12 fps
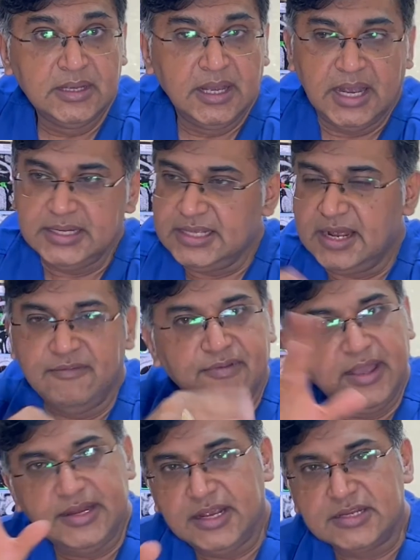And there are
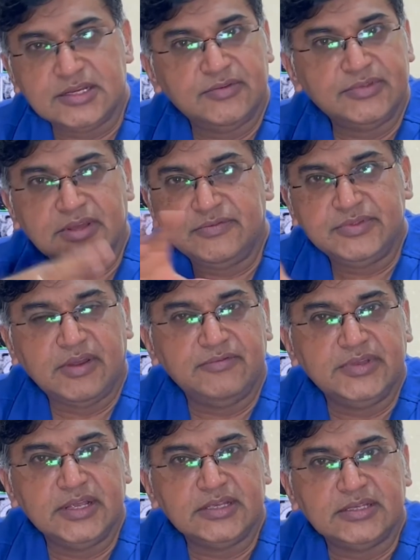variations of
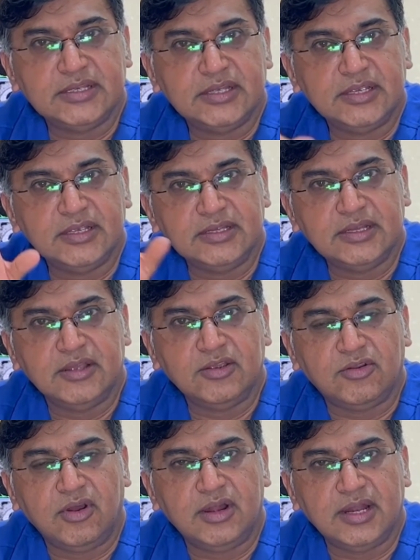this that you
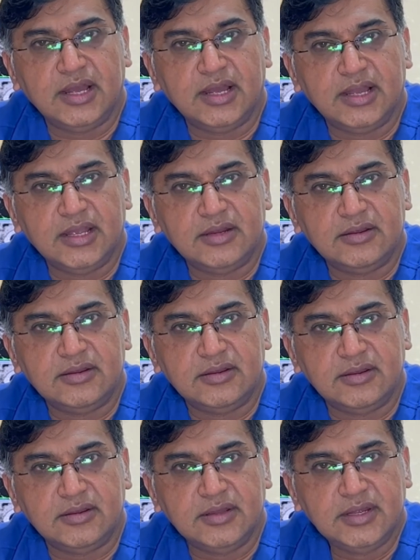call
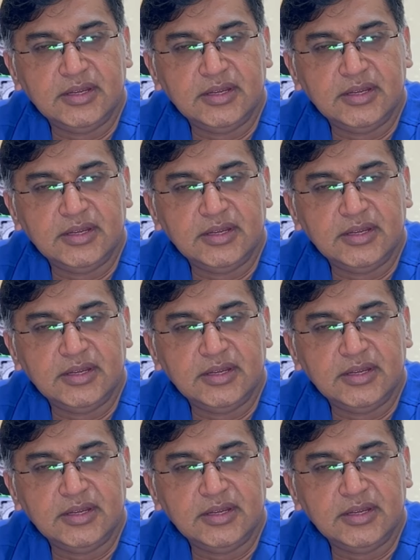CZI,